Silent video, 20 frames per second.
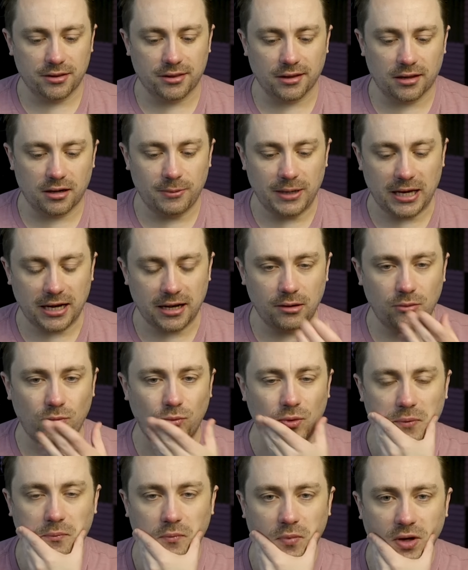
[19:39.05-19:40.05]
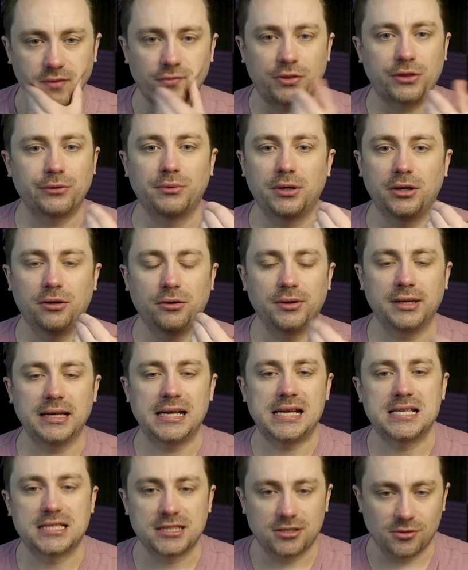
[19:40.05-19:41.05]
thought about it and went, what if the road
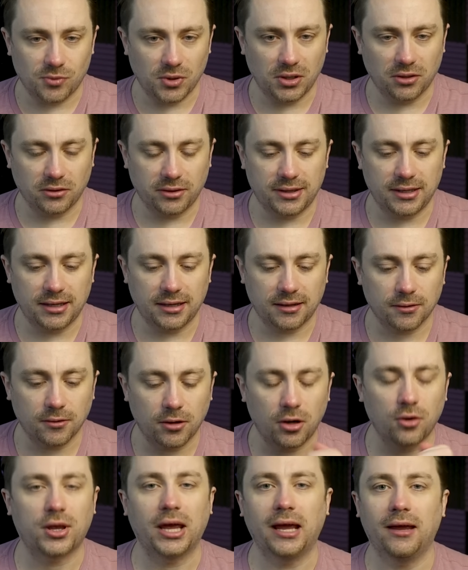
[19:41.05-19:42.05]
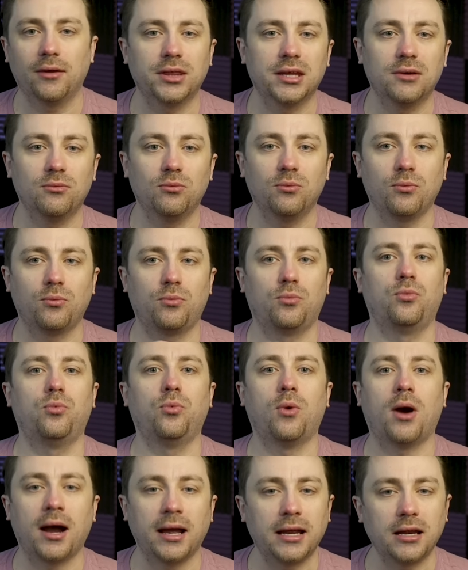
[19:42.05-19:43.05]
isn't a real thing? Okay, then
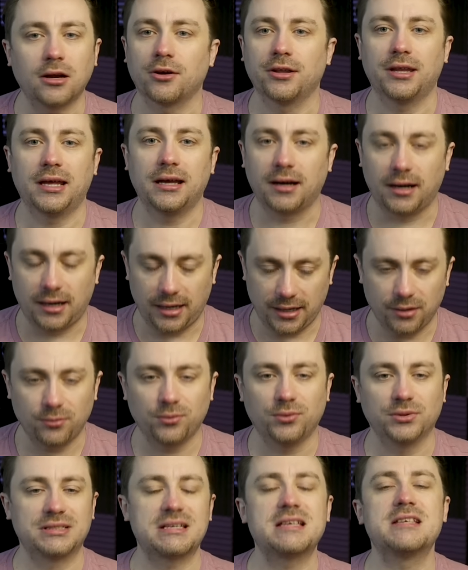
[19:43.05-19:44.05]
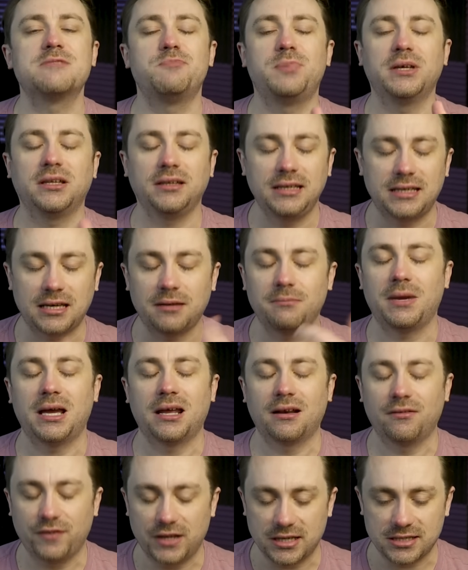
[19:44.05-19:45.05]
why are they on it? Well, it's because Billy can
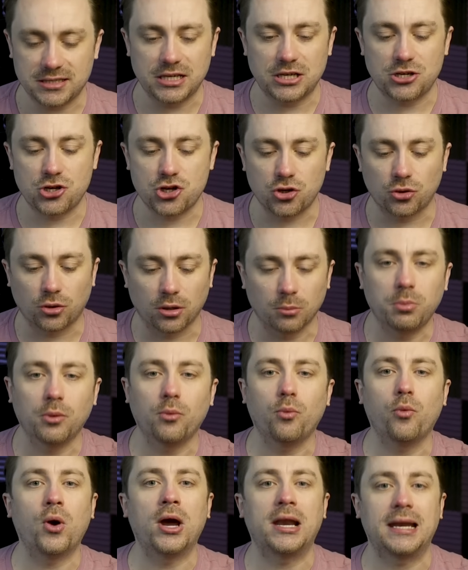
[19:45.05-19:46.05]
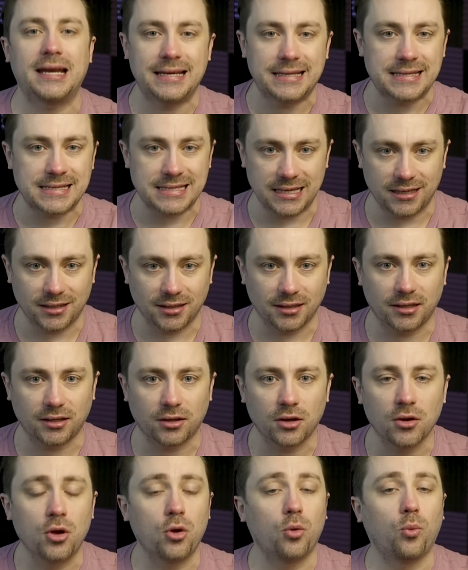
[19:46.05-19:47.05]
manifest it, sure, but what is it? Like,
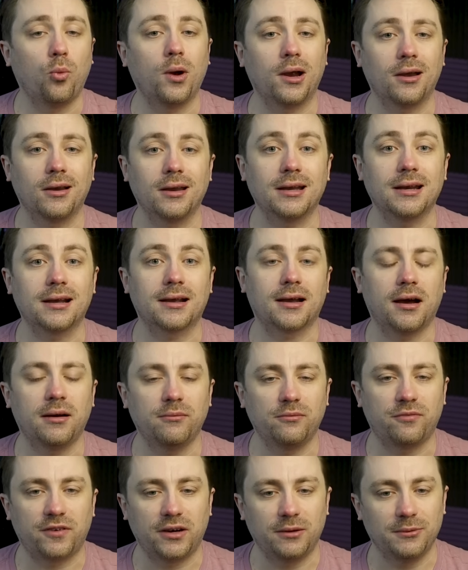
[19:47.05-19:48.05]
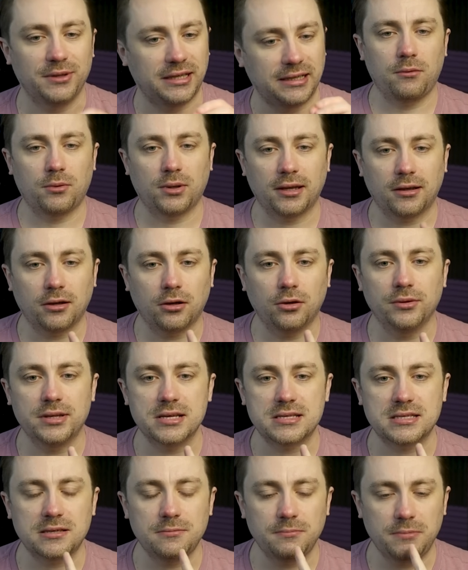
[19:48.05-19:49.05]
where did it come from? And they were like, oh,
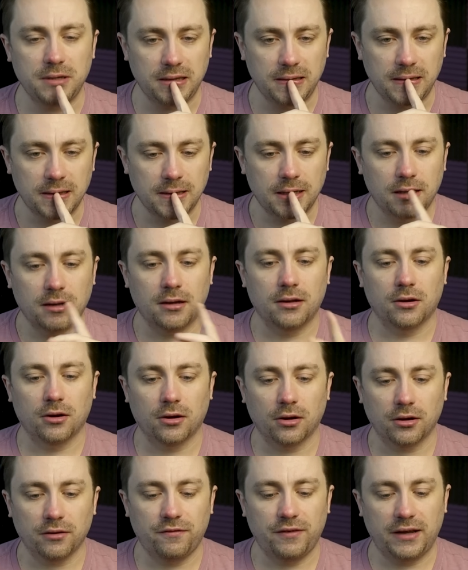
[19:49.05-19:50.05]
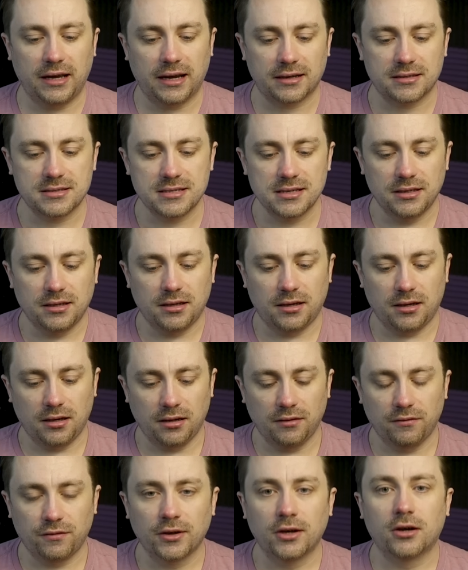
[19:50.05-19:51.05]
this can be an artifact
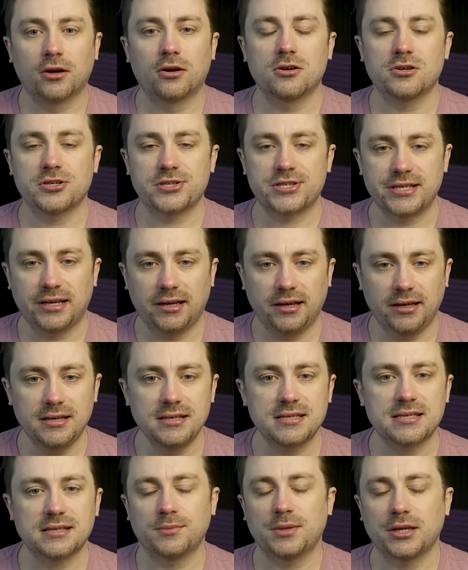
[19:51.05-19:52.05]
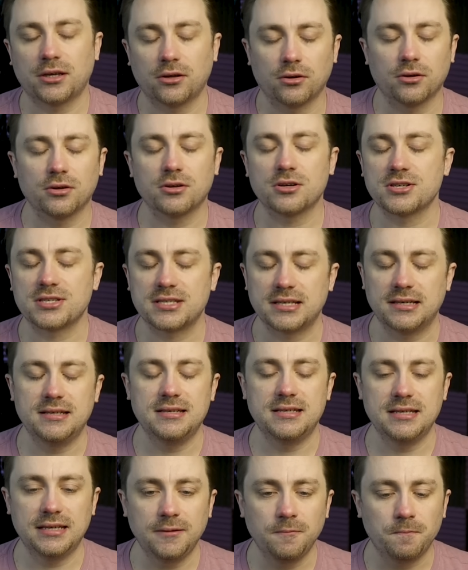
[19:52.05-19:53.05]
of her son, something her and her son
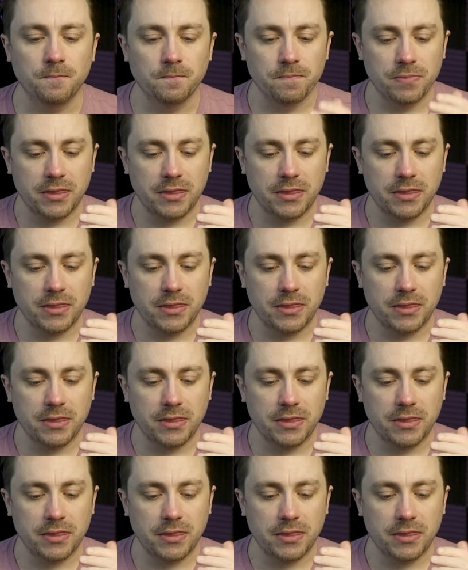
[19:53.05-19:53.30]
did,